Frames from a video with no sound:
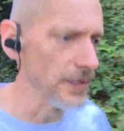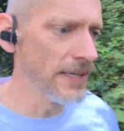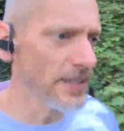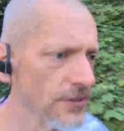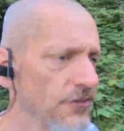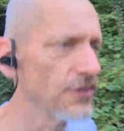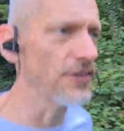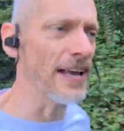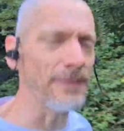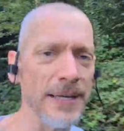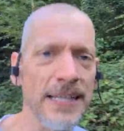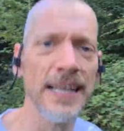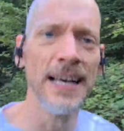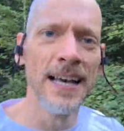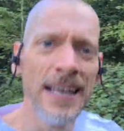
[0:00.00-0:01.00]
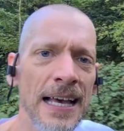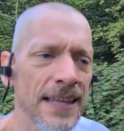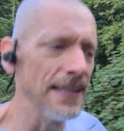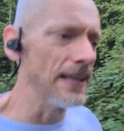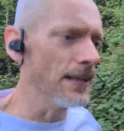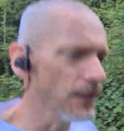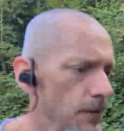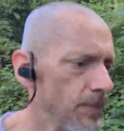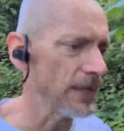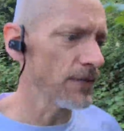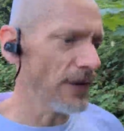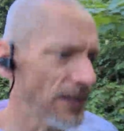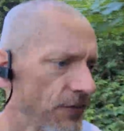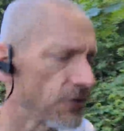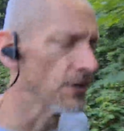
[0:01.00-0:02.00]
It's just having that little bit of
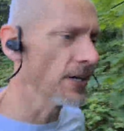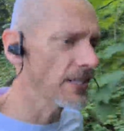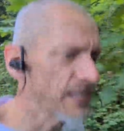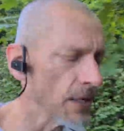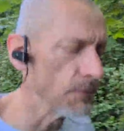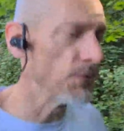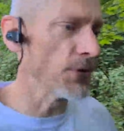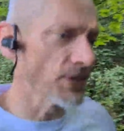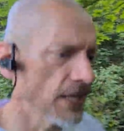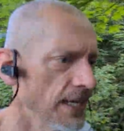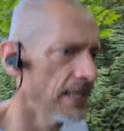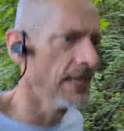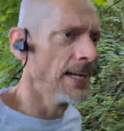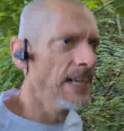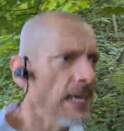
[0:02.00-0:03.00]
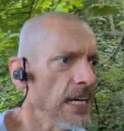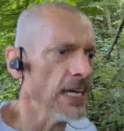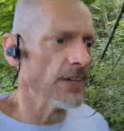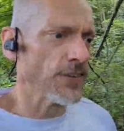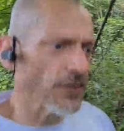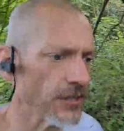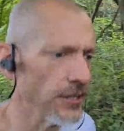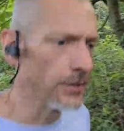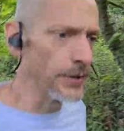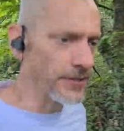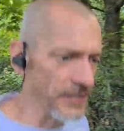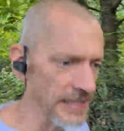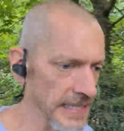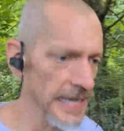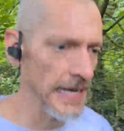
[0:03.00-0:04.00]
extra comfort and security.